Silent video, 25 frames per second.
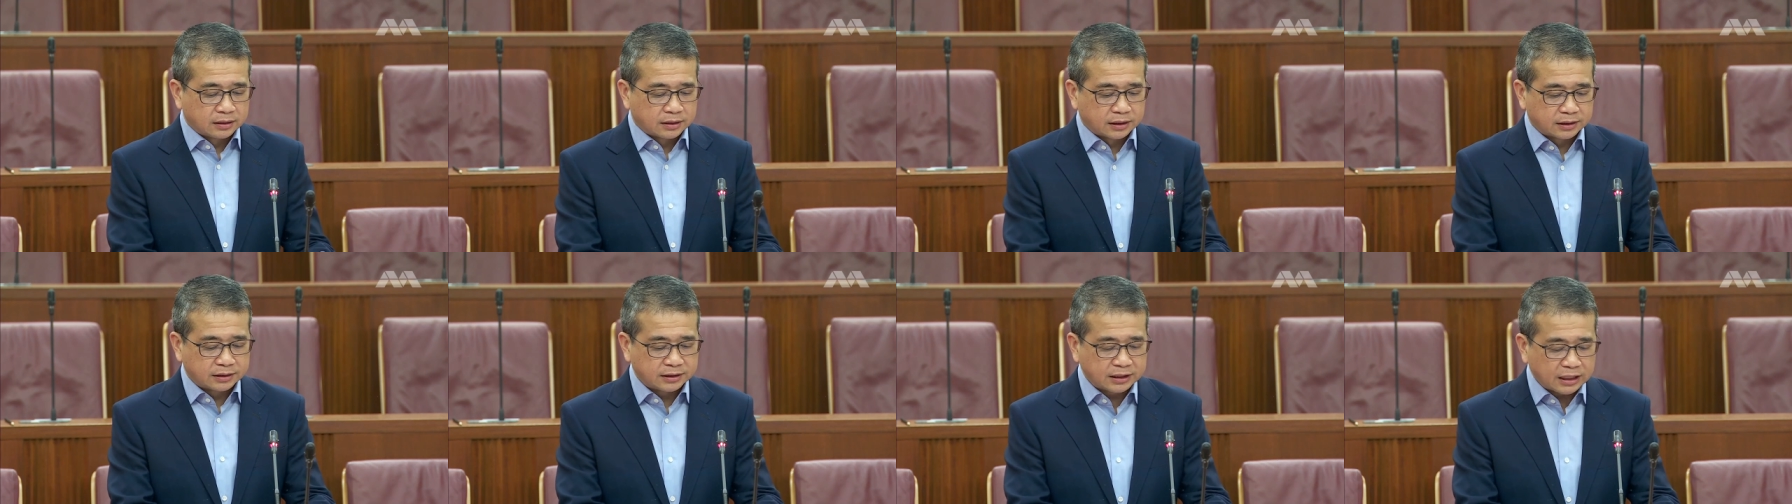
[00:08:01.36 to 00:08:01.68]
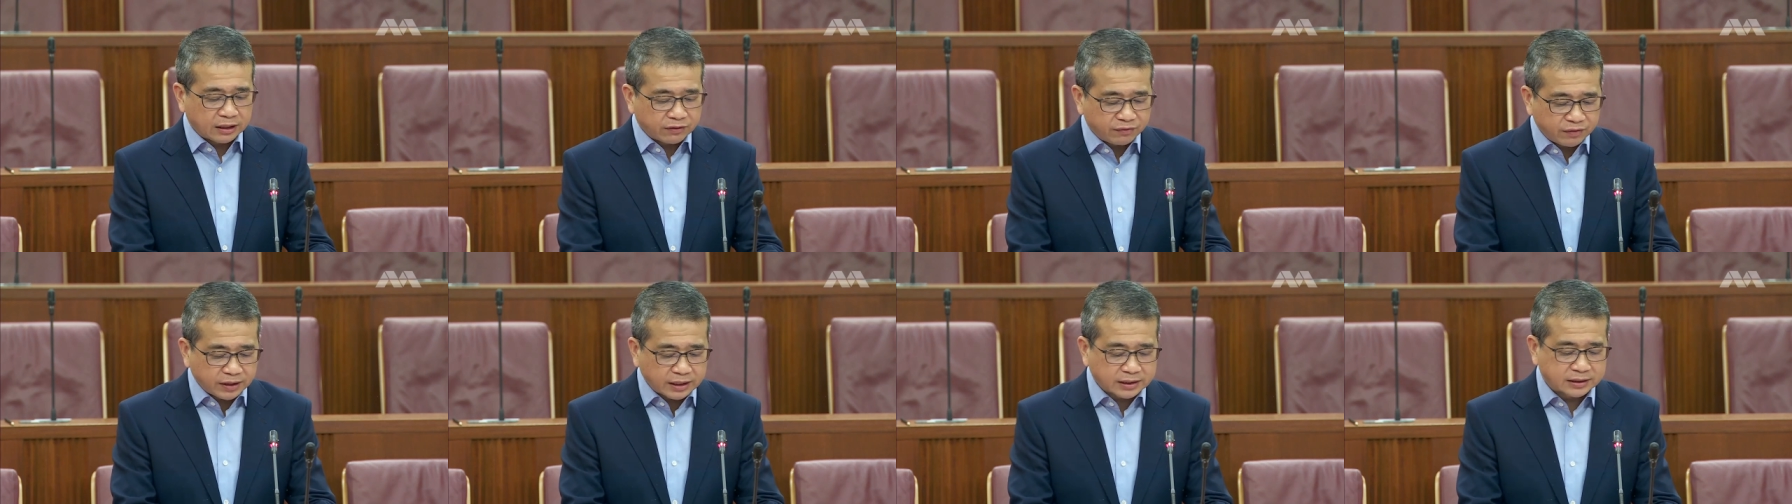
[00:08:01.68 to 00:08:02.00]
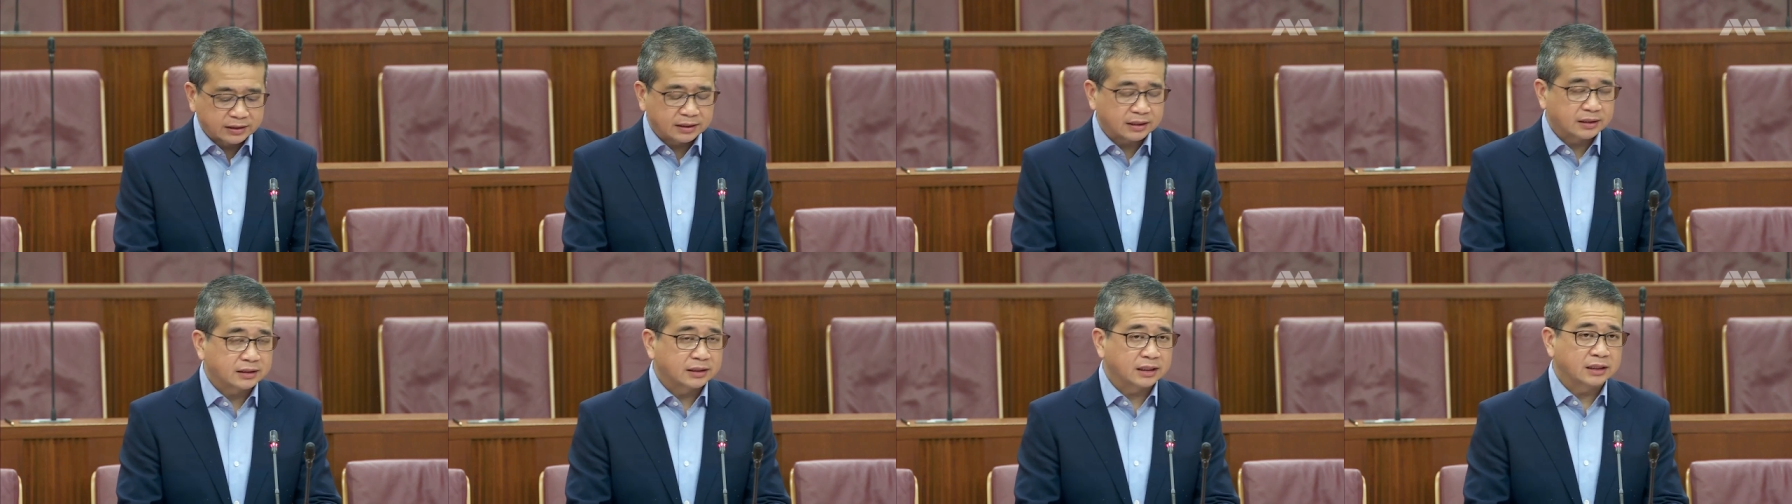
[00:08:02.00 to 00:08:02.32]
The CFA
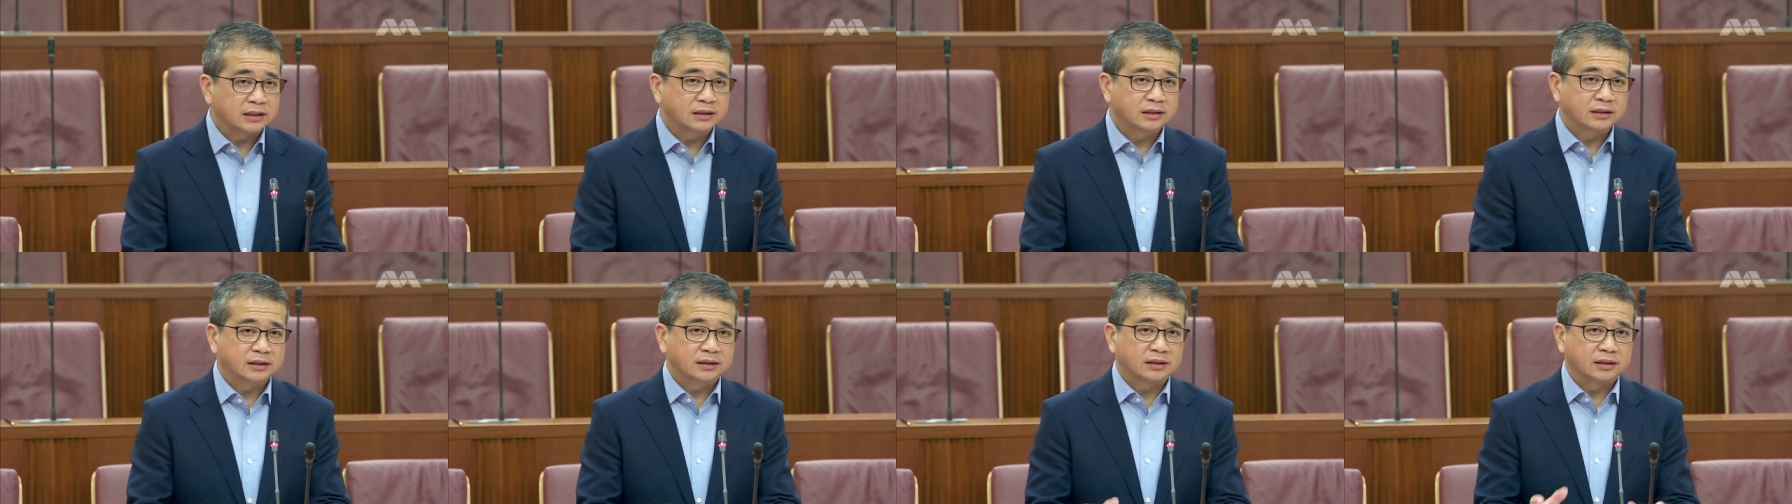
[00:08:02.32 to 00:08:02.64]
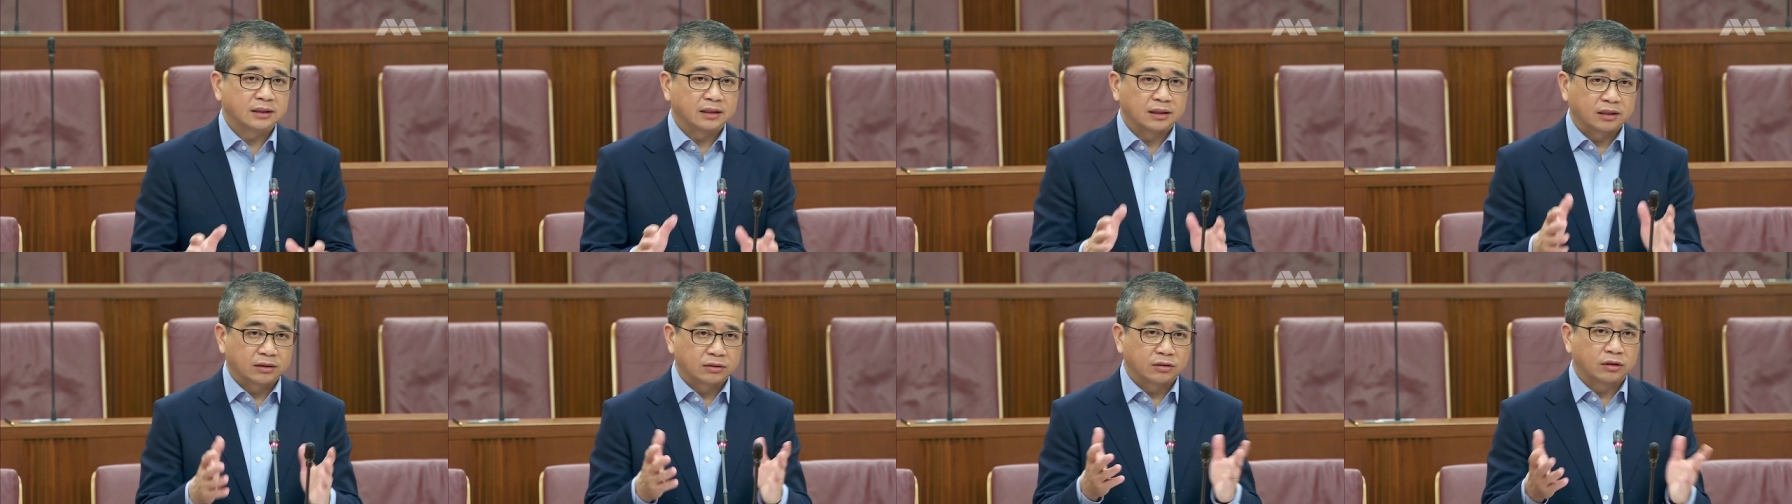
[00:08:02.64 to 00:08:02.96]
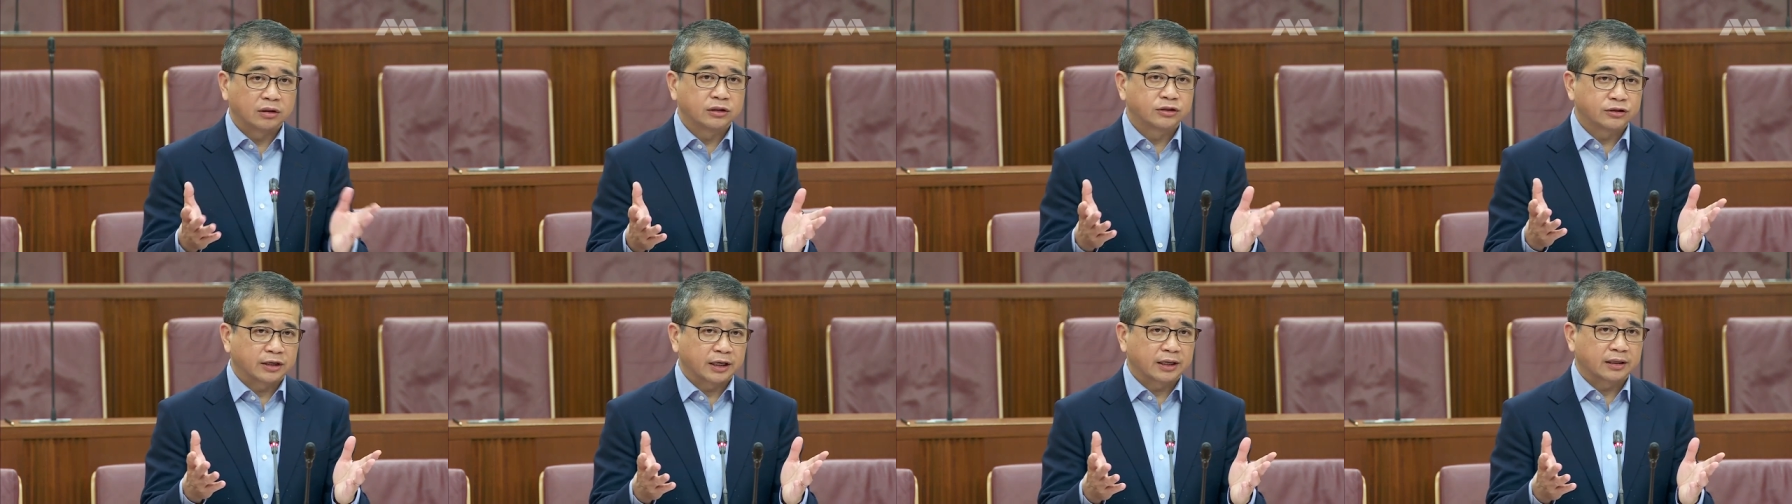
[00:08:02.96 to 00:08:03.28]
is, in a sense, a
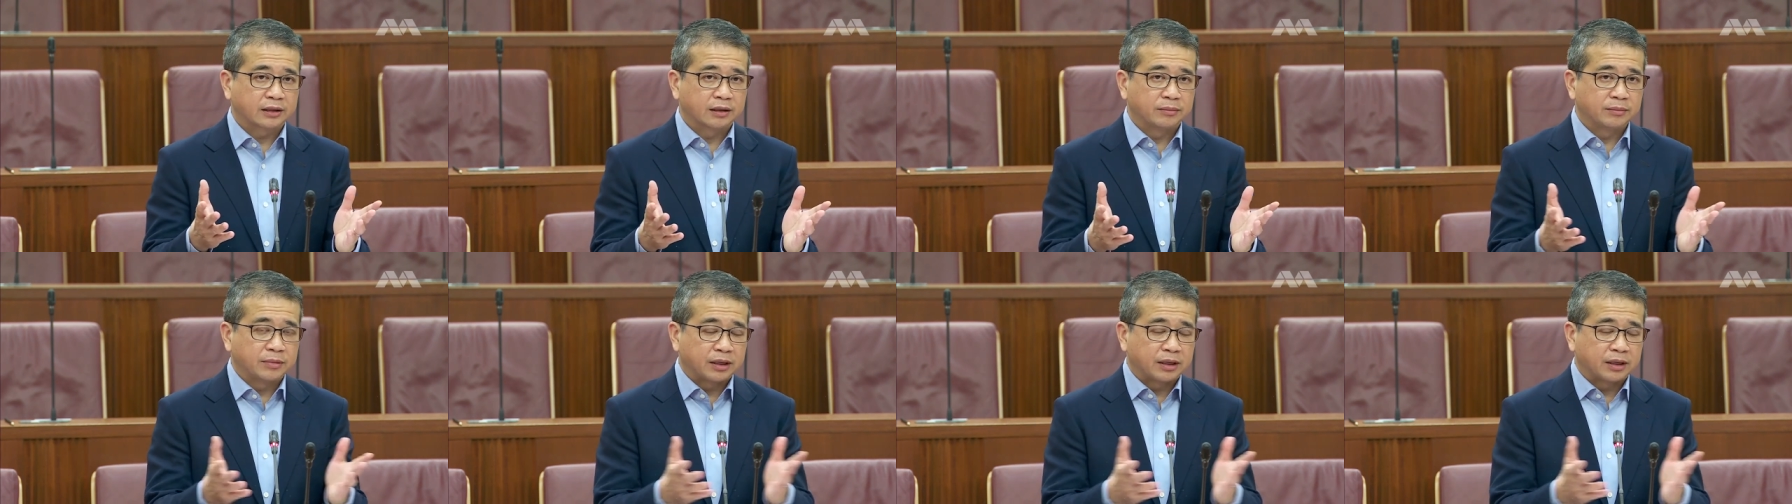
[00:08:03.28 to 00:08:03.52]
contract.